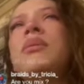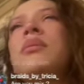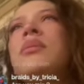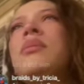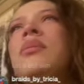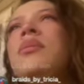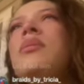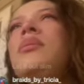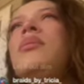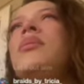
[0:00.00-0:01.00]
So
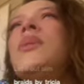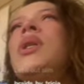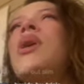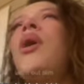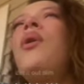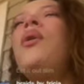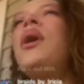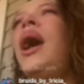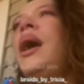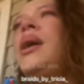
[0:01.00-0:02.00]
it's like, and I
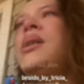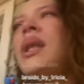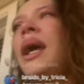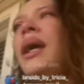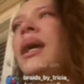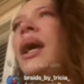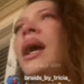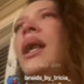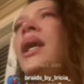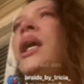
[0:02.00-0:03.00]
gotta keep moving and
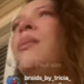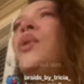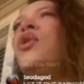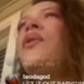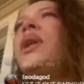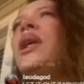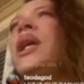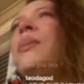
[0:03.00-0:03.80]
keep pushing and acting like